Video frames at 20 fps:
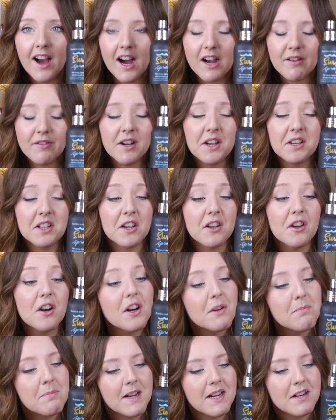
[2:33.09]
I've heard a
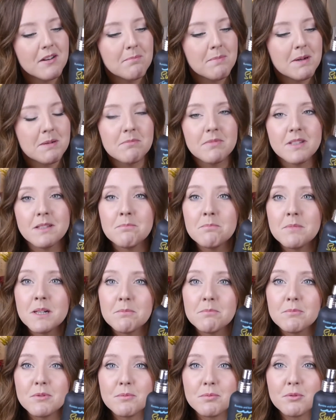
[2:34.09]
lot about Bumble &
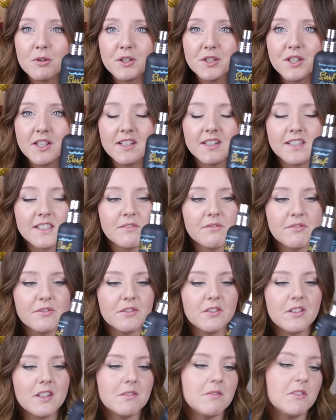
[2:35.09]
Bumble products and
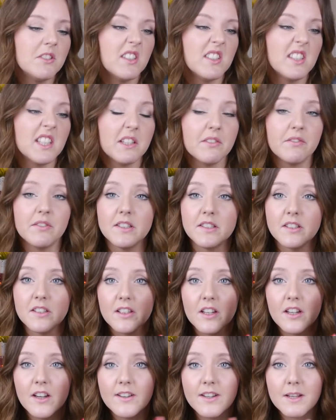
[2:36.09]
thought I would just give this a
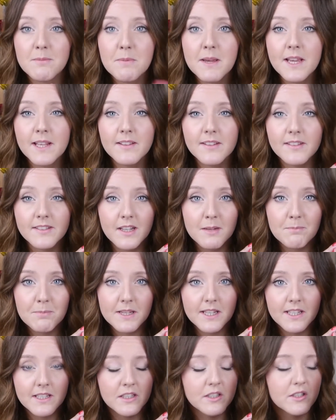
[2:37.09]
go, and I picked this up
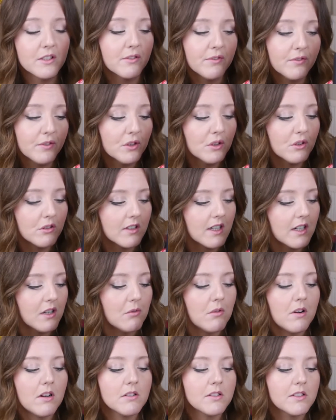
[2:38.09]
in Sephora
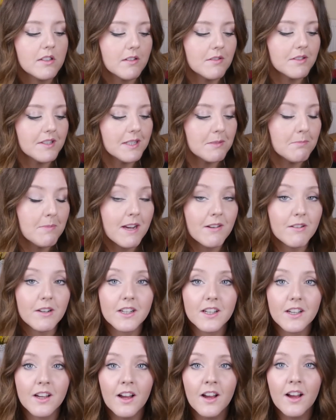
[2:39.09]
whilst I was in
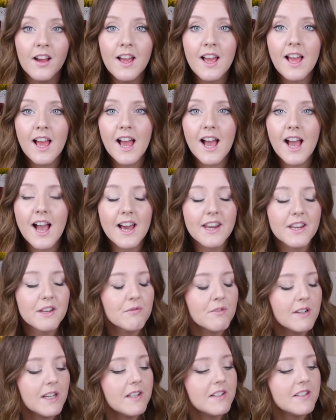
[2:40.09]
America, and it
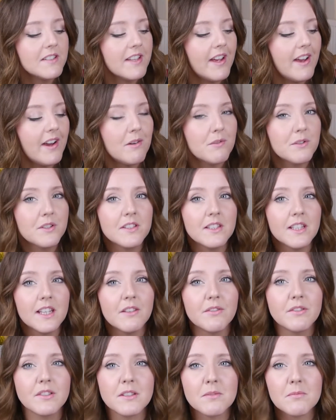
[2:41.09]
really does help just to
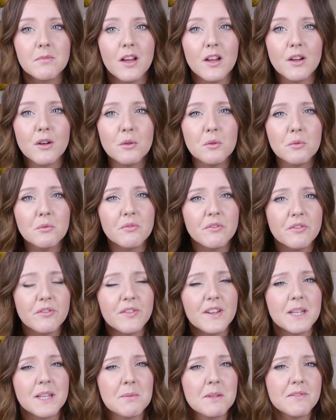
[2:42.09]
give some like
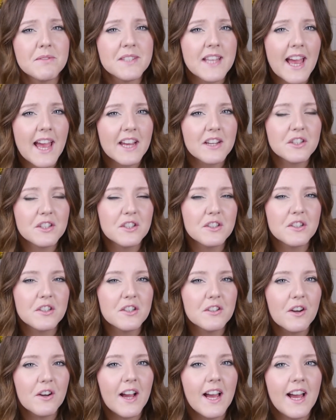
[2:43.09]
oomph and a bit of texture to
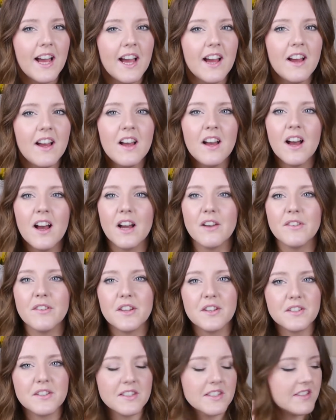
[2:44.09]
your hair. I've
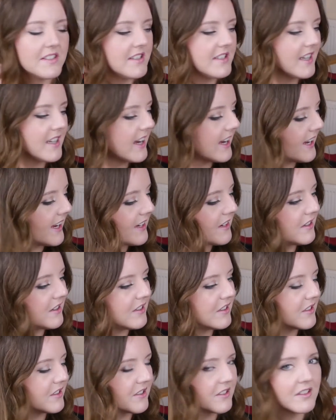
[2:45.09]
used it today
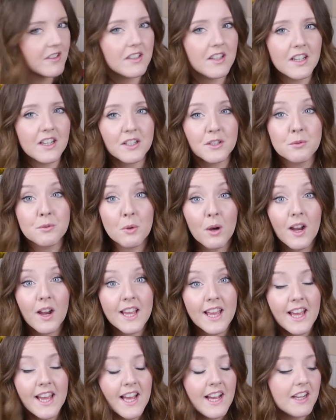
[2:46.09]
on dry
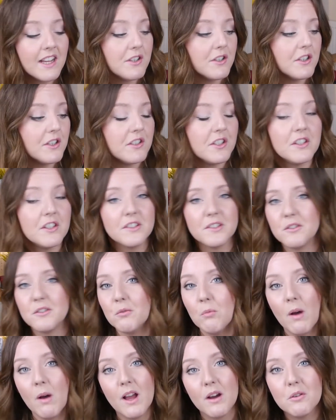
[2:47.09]
hair. You can use it
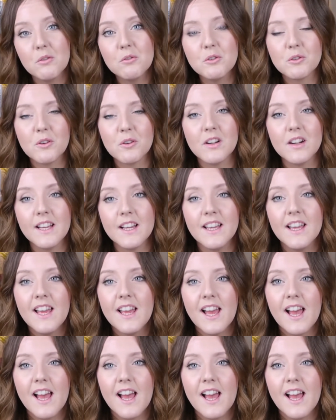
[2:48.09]
on wet or dry,